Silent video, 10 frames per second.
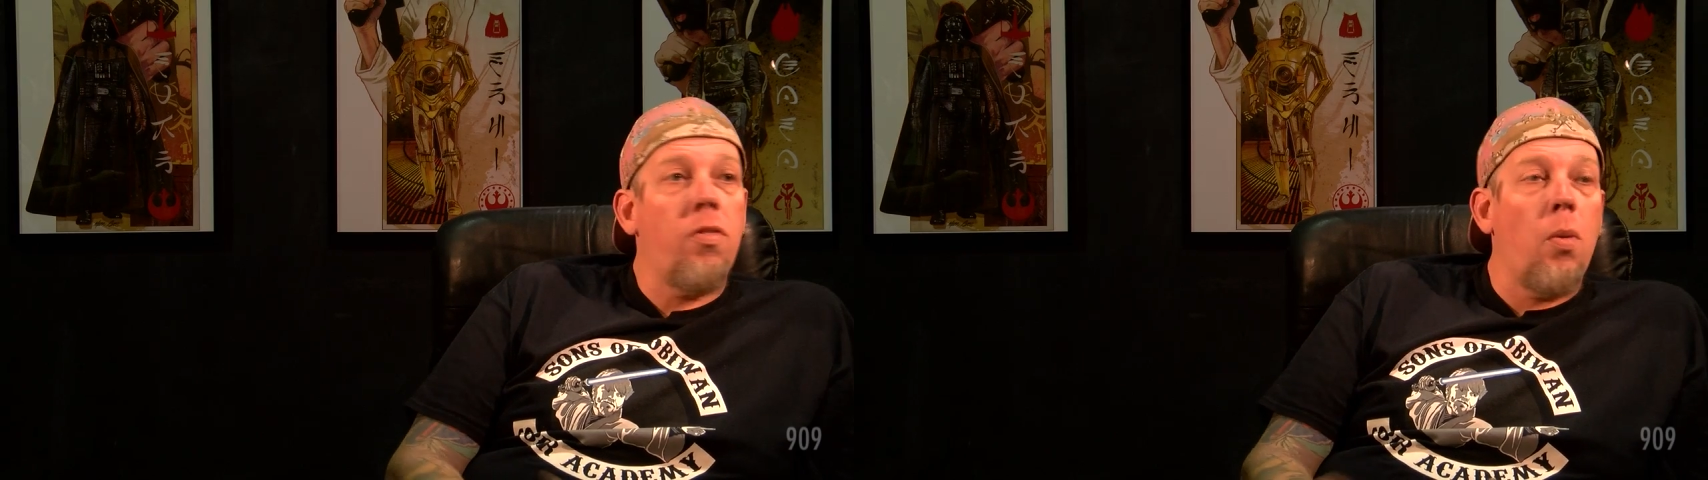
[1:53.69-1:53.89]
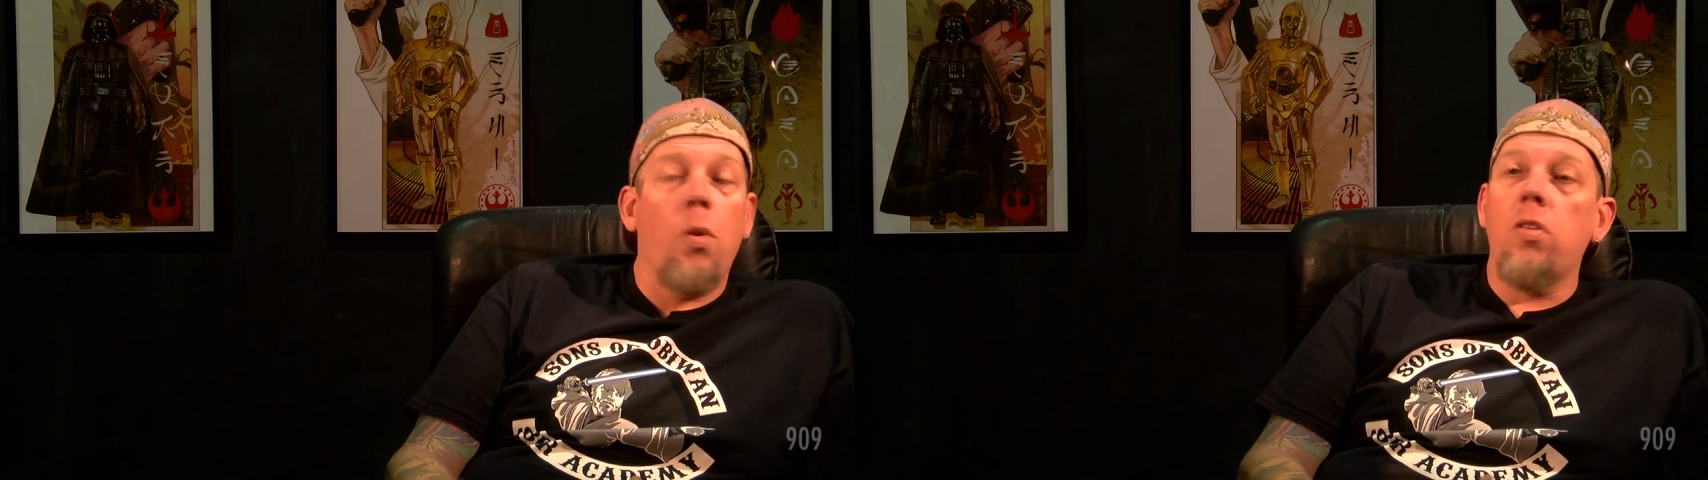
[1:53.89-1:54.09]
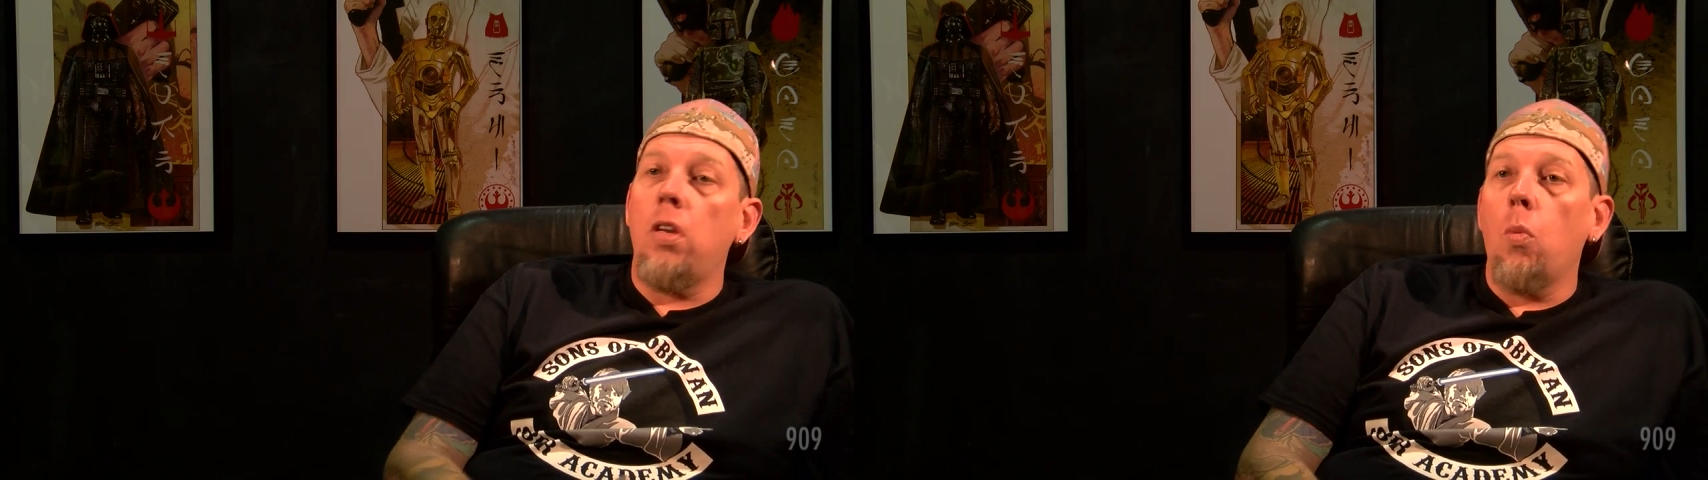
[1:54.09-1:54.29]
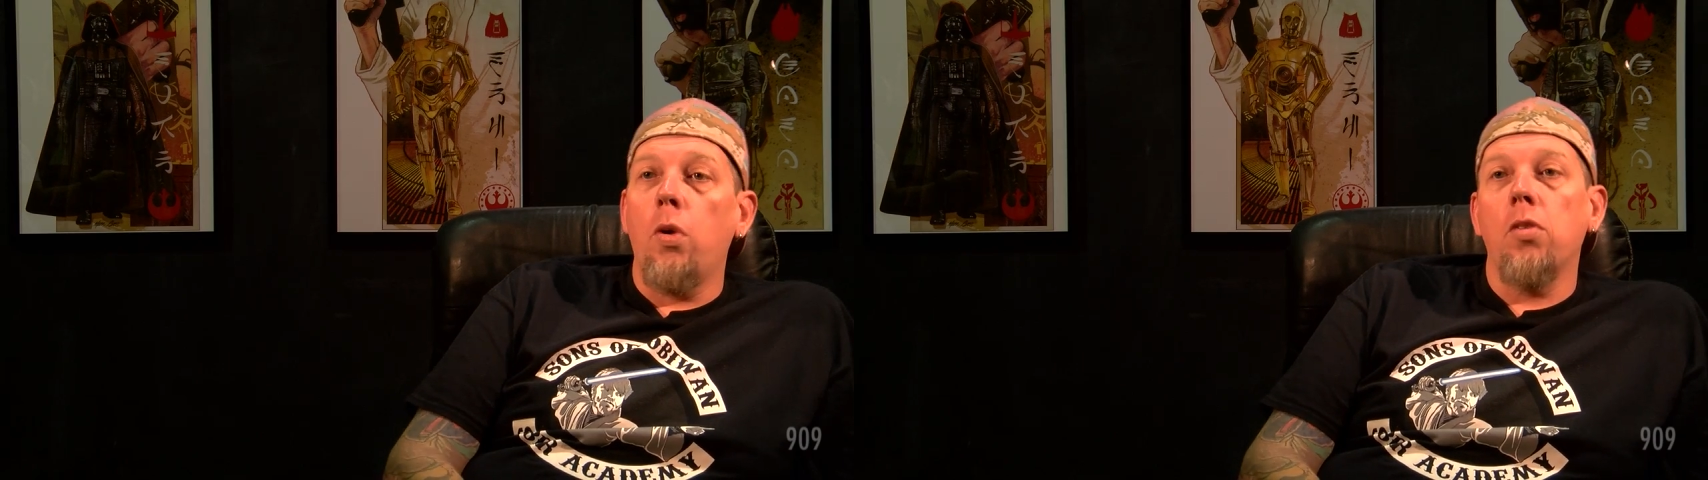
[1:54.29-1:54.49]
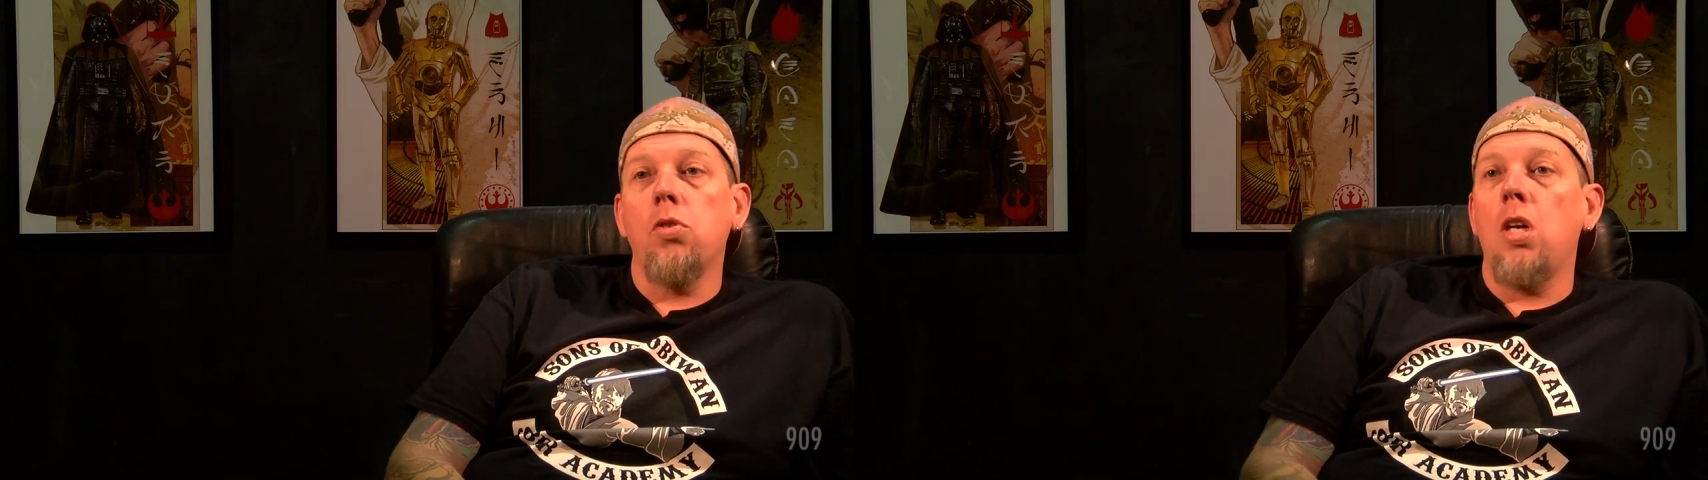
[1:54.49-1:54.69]
someone's in a
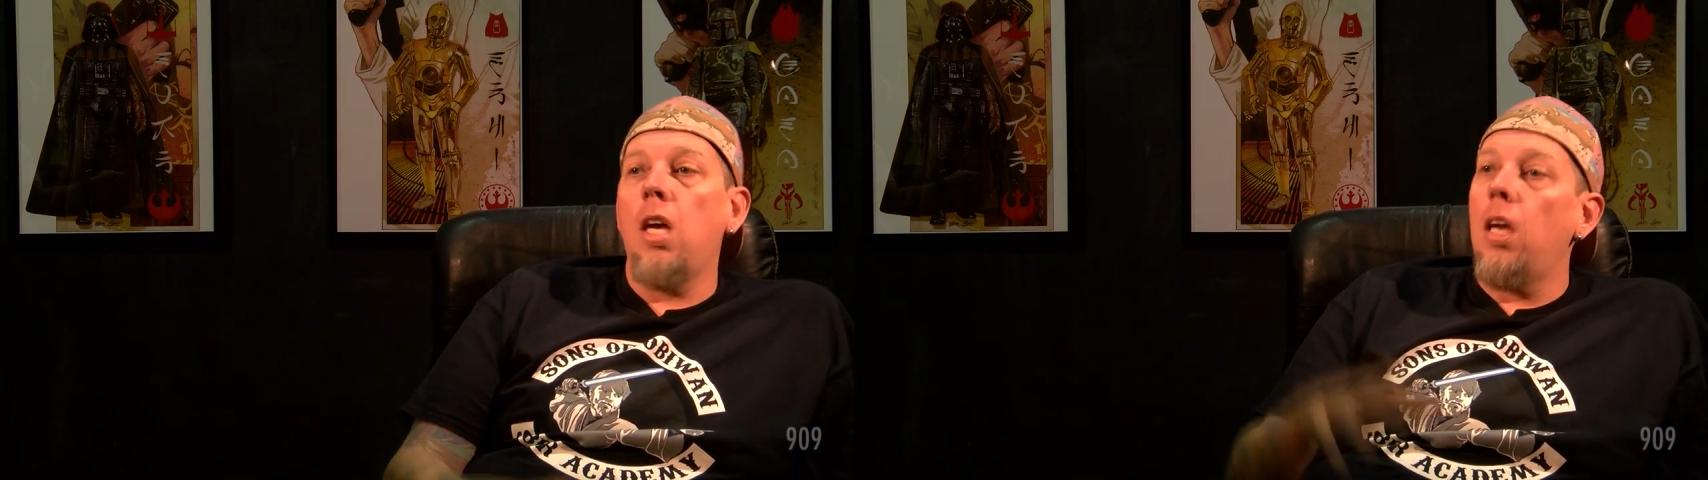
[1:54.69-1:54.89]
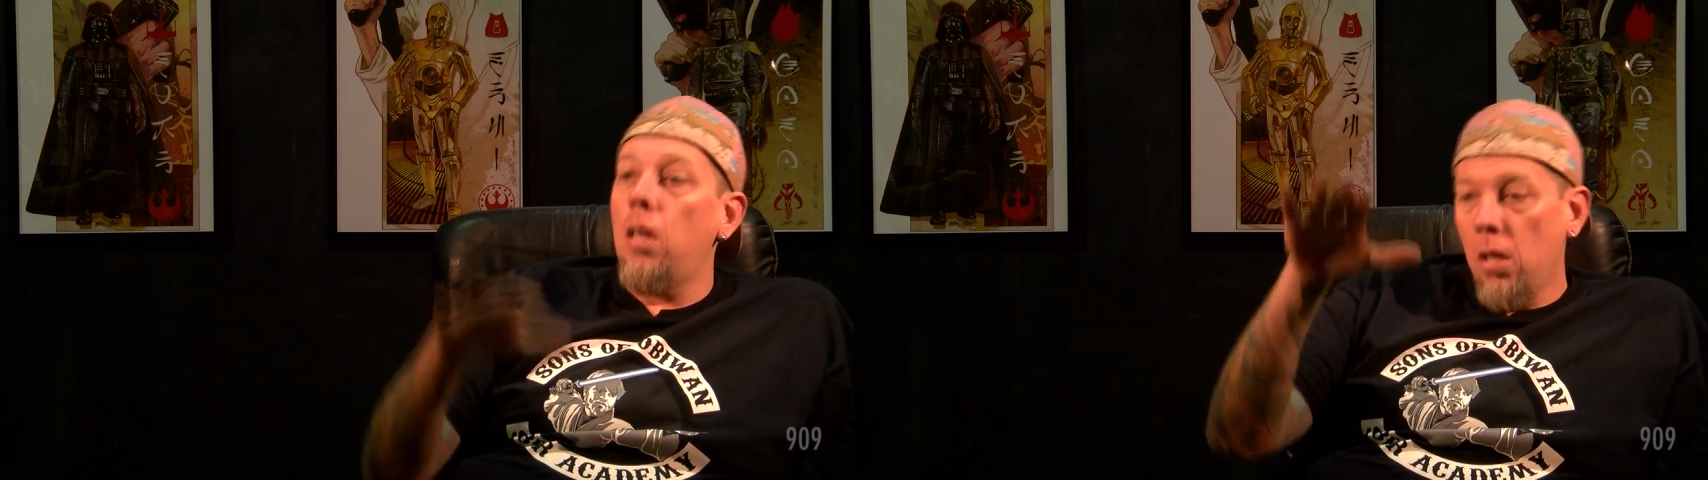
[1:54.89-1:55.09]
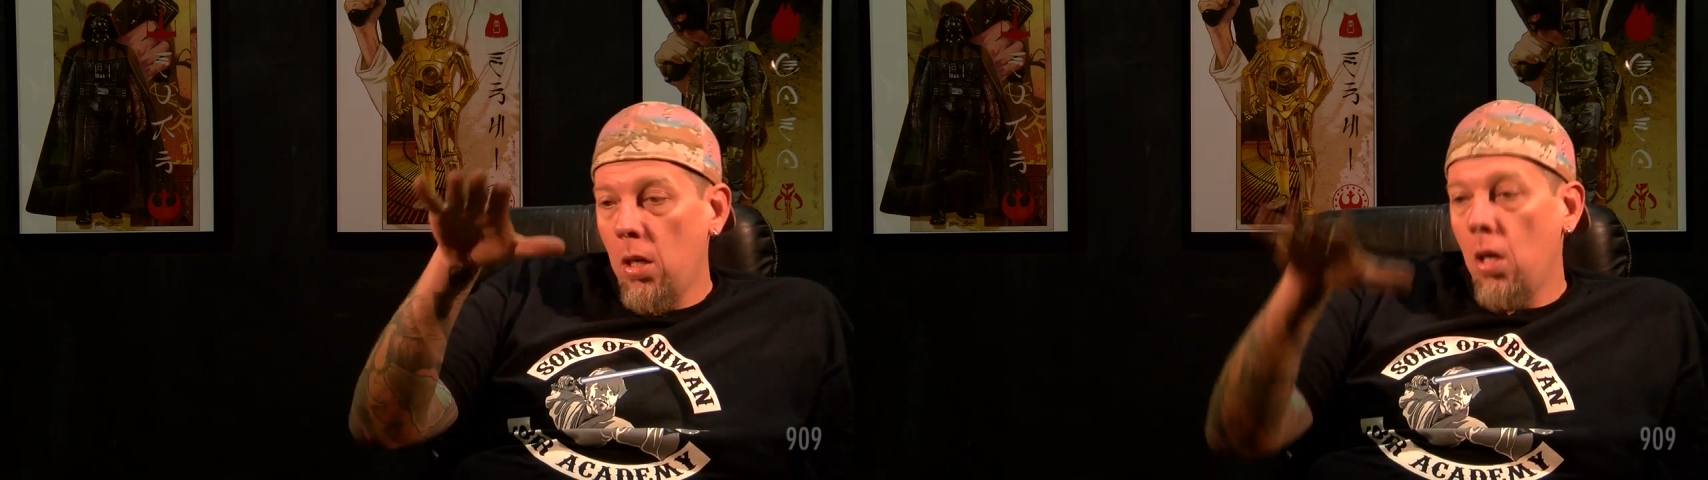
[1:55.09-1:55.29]
wheelchair,